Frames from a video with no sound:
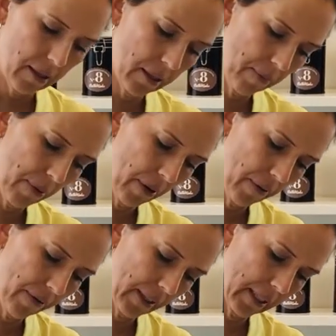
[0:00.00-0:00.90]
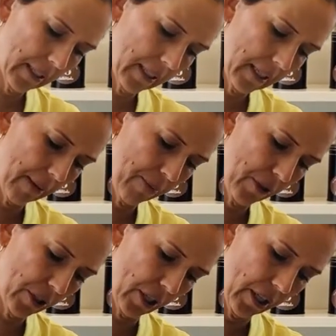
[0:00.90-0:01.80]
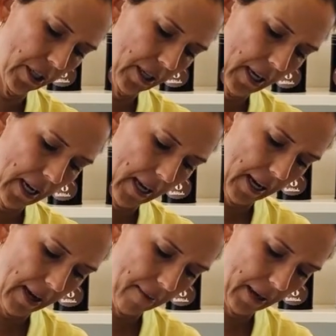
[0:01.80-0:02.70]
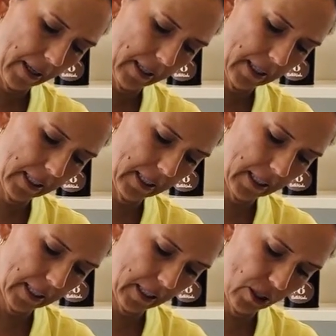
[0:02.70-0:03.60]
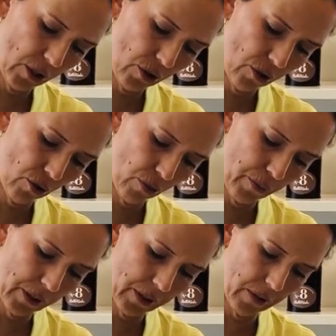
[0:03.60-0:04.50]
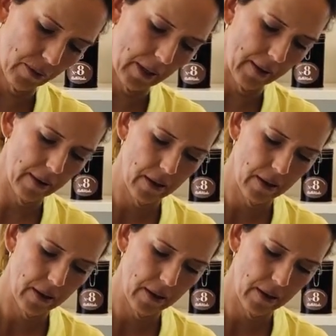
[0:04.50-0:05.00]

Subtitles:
is a perfect temperature and consistency to do strawberries as well.